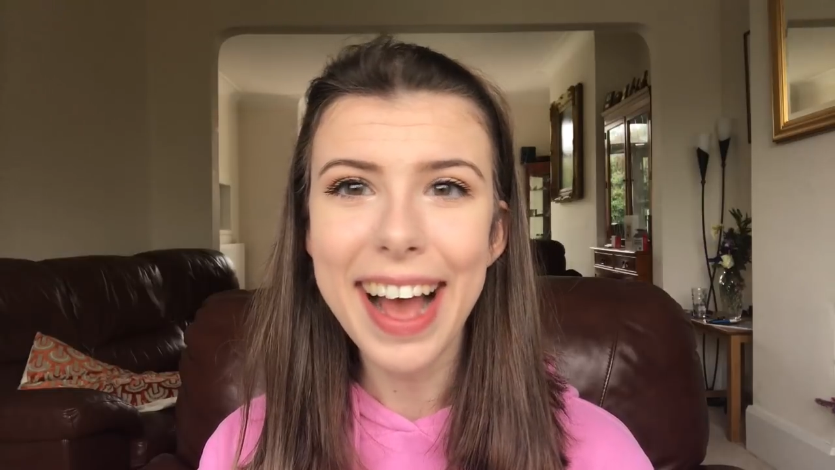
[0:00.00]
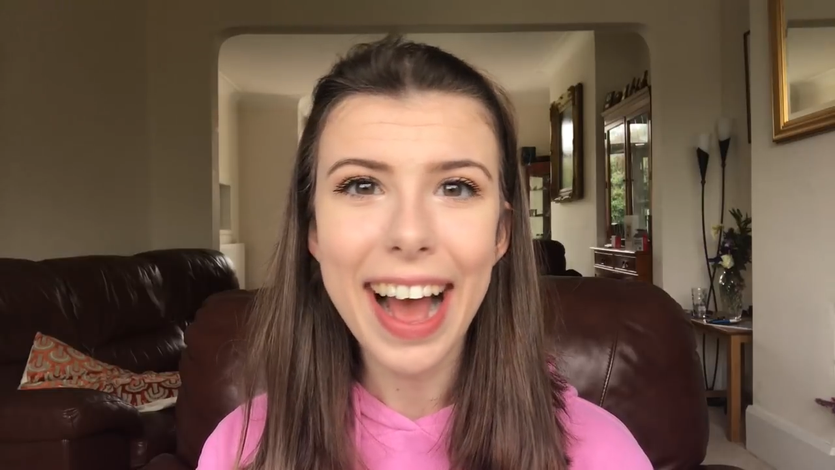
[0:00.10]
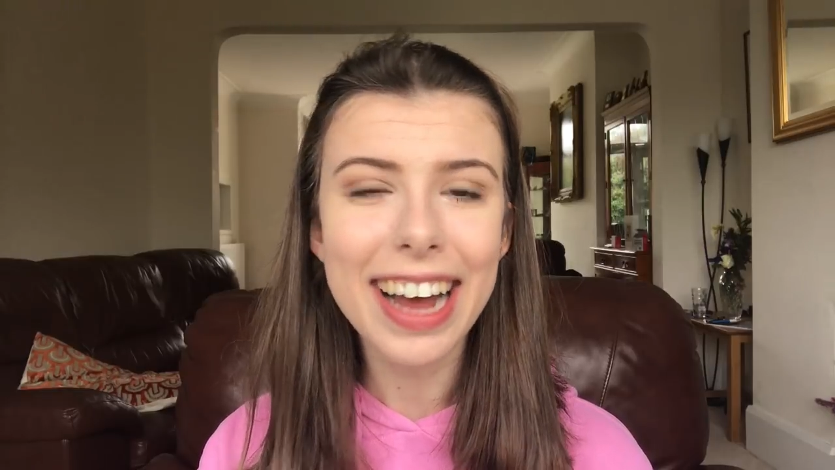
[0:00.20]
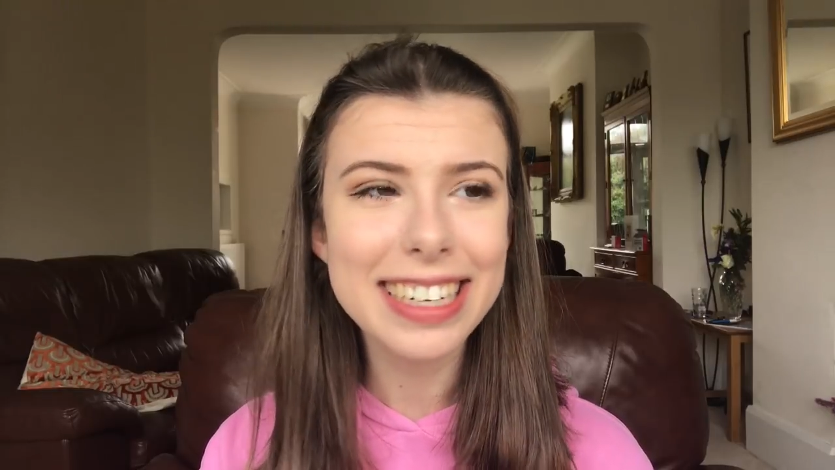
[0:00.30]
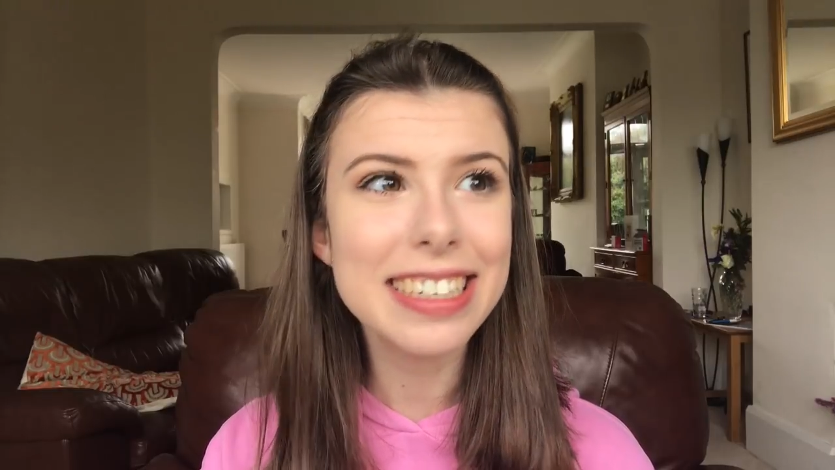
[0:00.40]

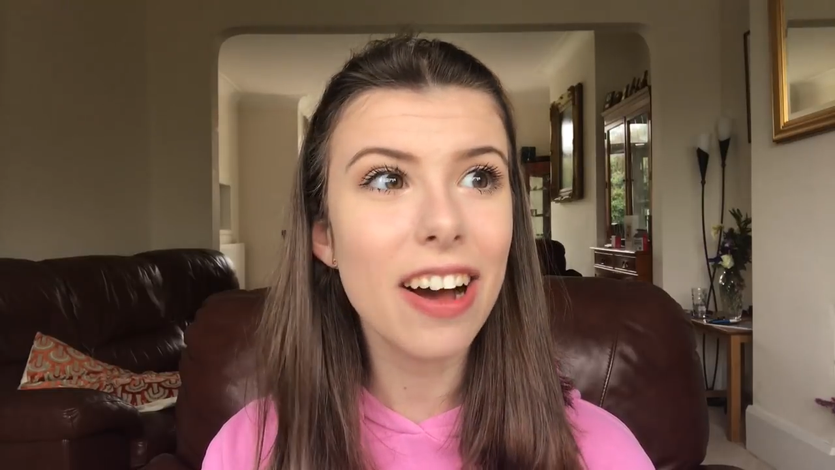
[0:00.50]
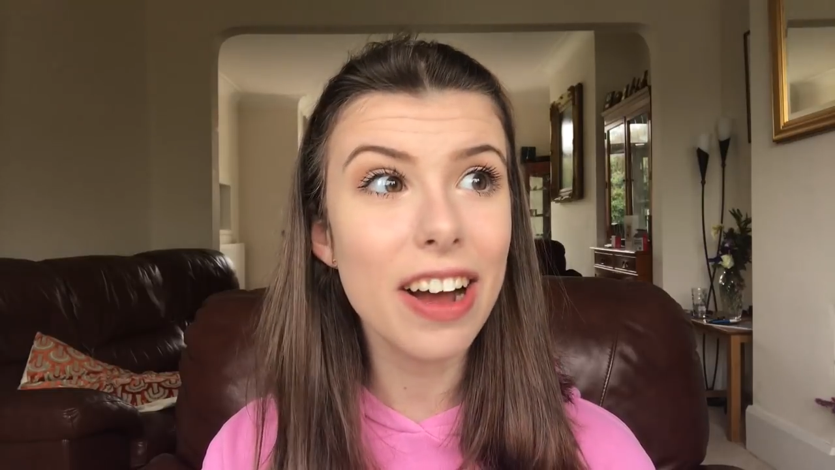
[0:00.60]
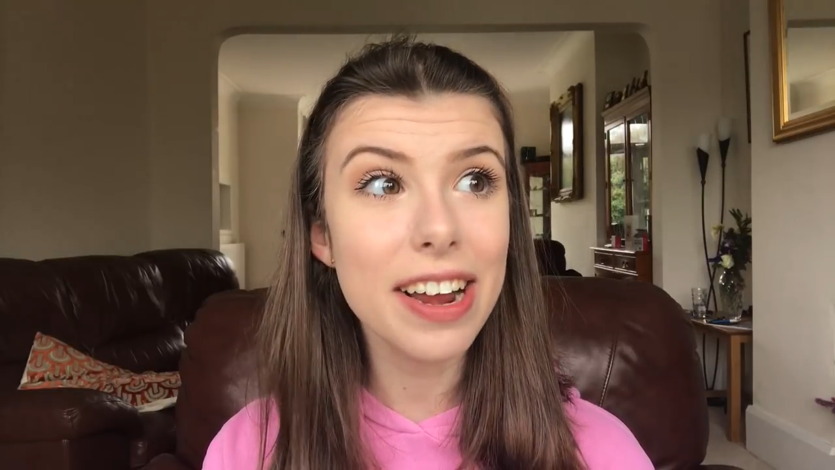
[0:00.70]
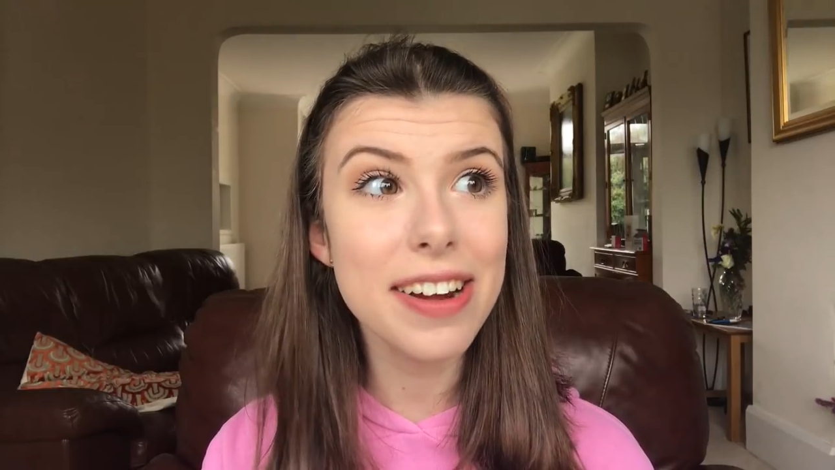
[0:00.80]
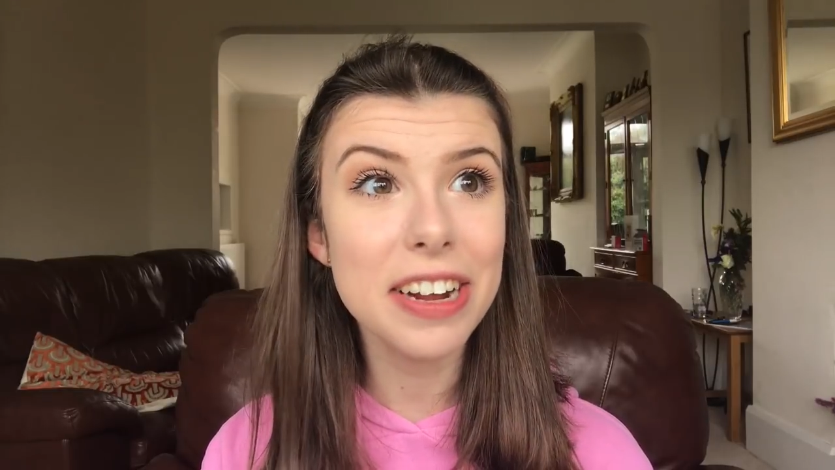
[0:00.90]
And
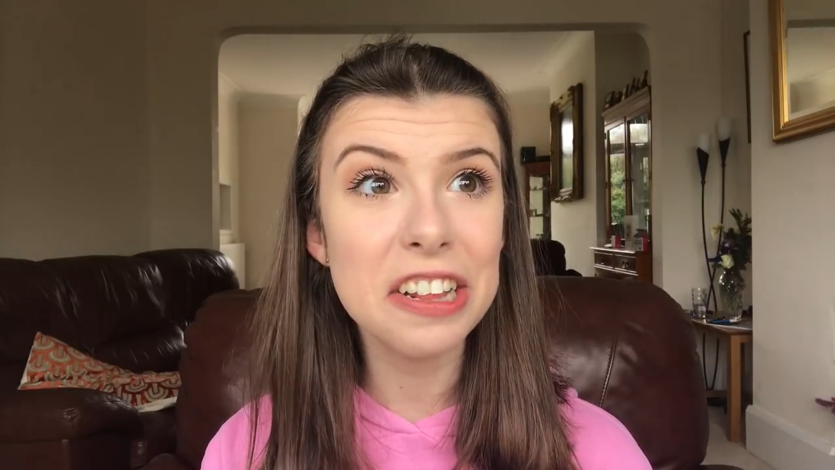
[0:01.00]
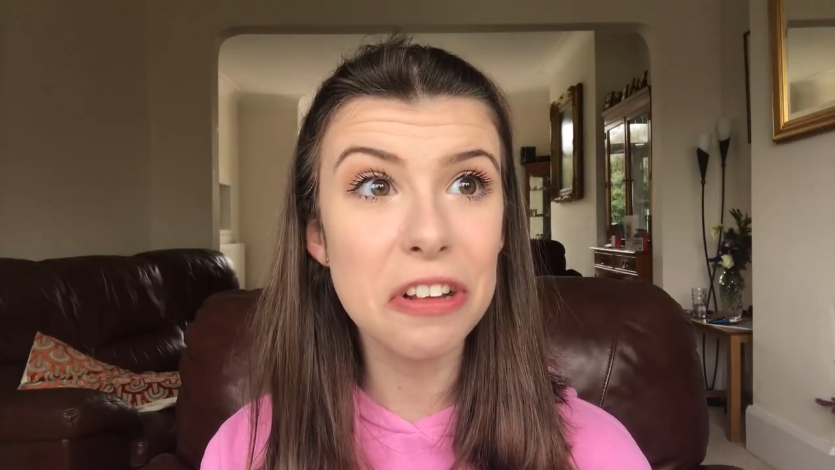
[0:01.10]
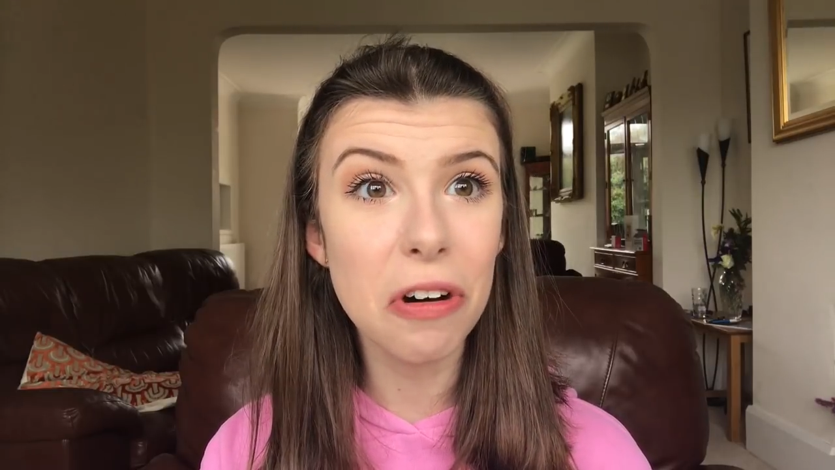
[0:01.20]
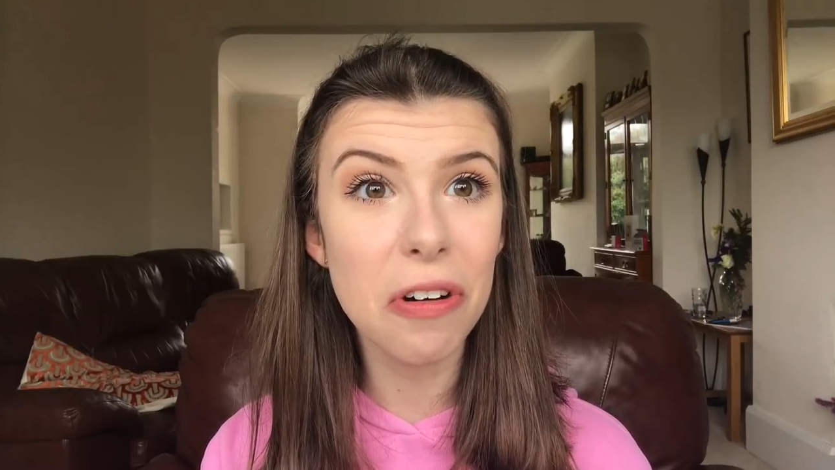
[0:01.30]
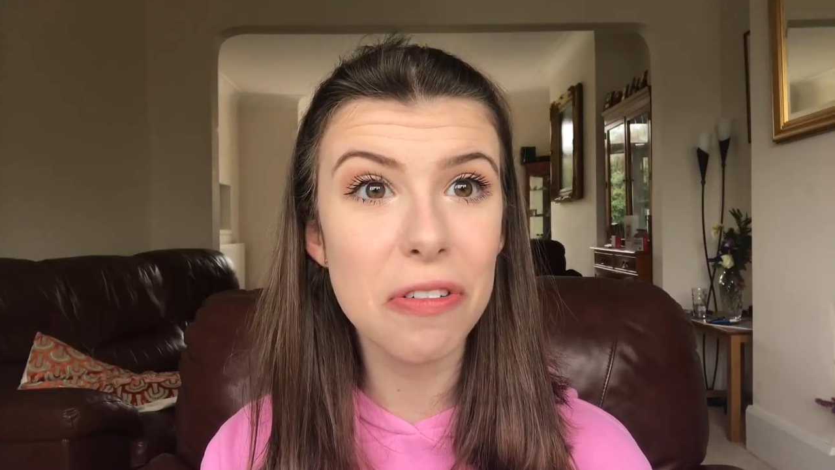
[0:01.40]
I own a lot